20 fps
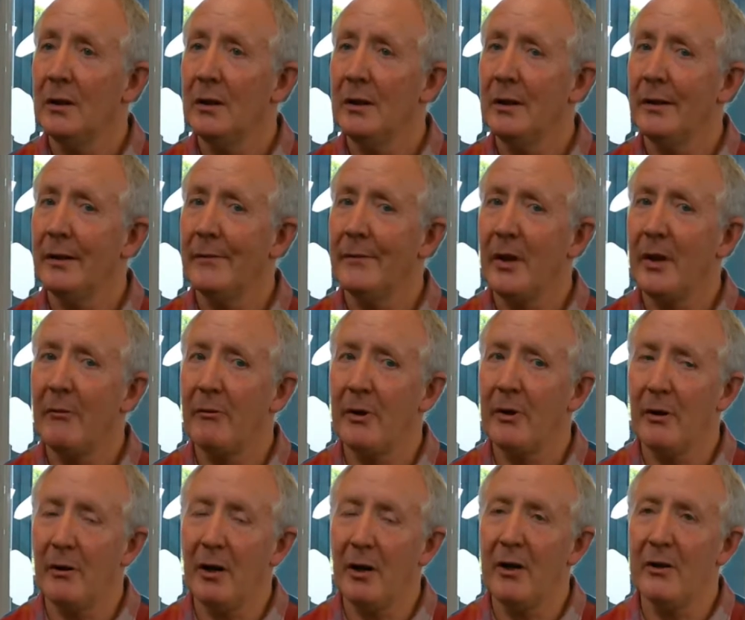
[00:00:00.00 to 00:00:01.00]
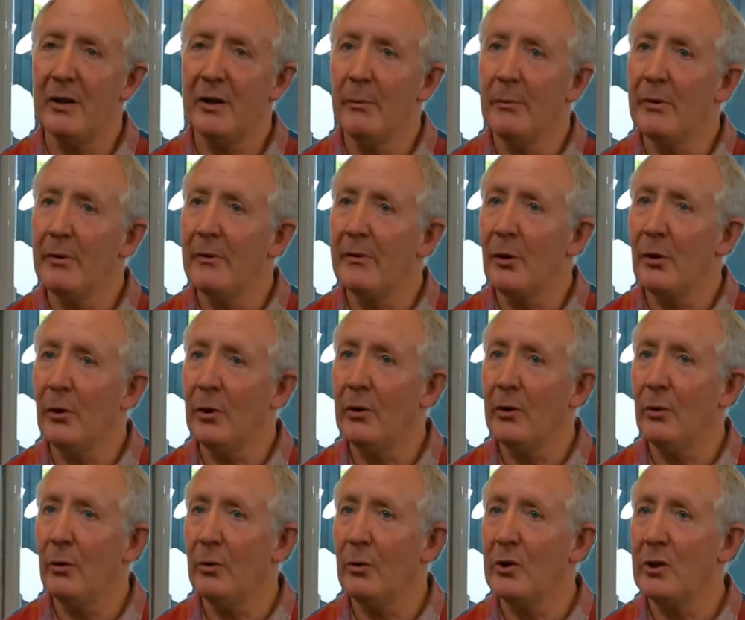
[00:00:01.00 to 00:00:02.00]
Uh, there, there, are a number of coin
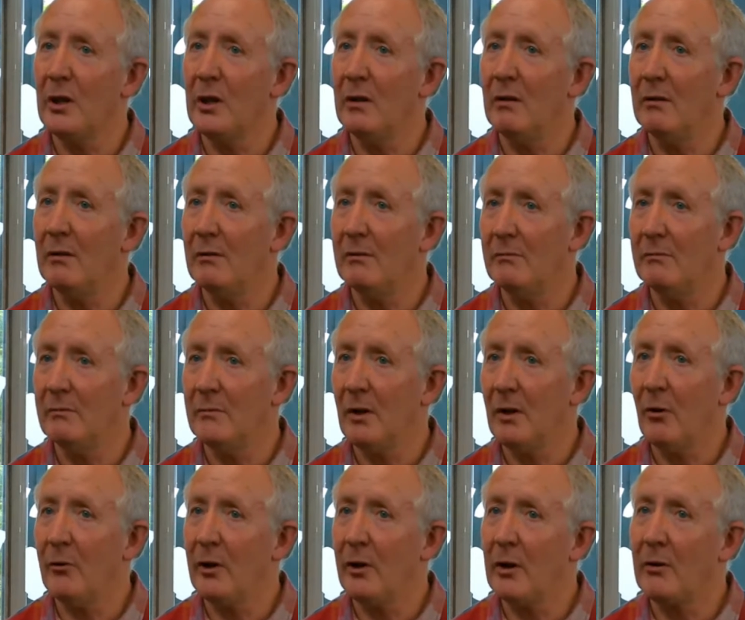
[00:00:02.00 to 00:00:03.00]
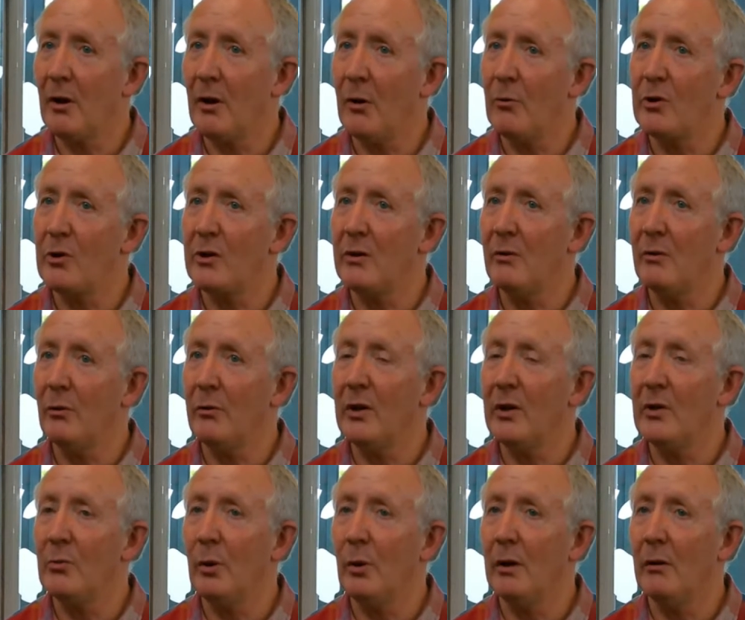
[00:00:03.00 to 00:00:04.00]
hoards in on the coast of
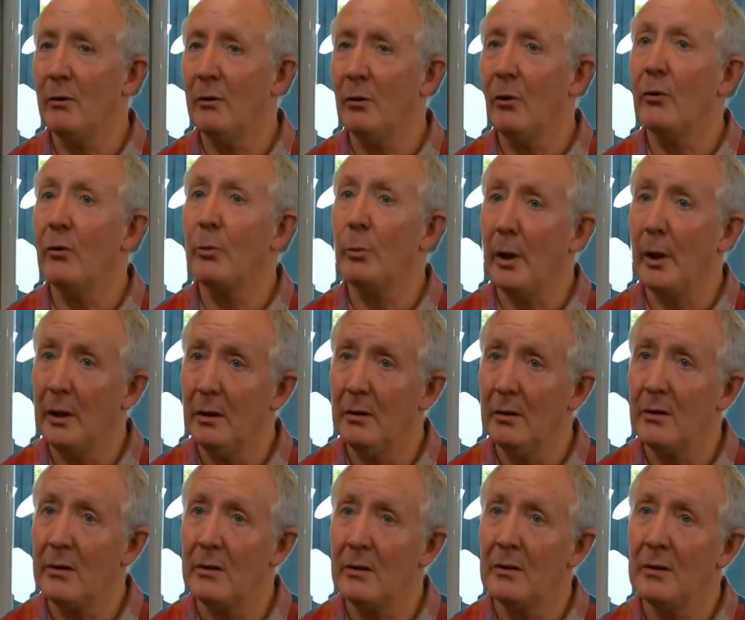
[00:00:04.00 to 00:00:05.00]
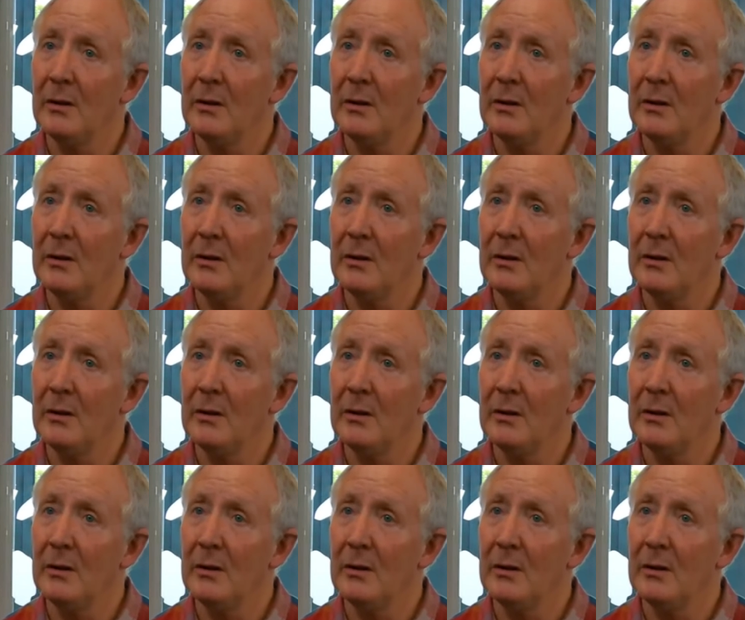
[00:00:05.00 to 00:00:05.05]
North Wales.